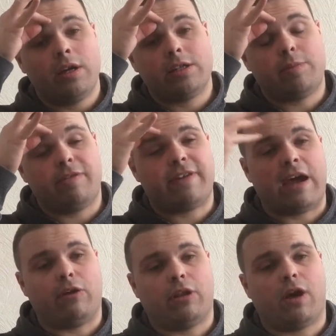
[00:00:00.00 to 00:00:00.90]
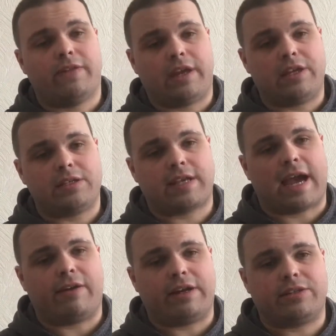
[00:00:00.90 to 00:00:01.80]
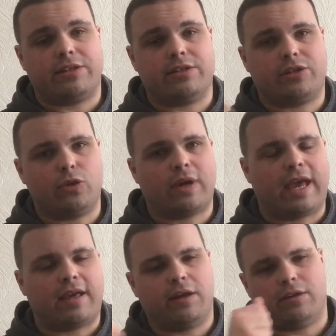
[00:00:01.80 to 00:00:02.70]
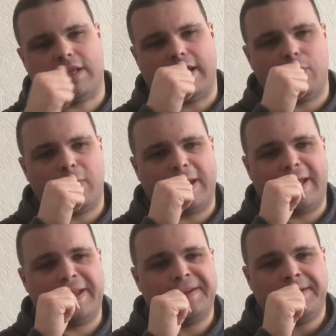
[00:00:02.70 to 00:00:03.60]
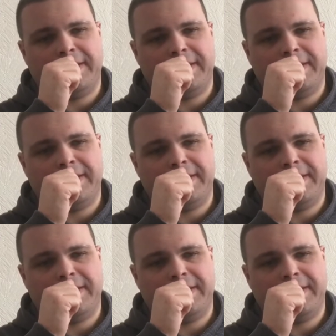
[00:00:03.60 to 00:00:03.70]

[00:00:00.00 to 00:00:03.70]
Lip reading: to be fair, a lot of these characters do get killed anyway.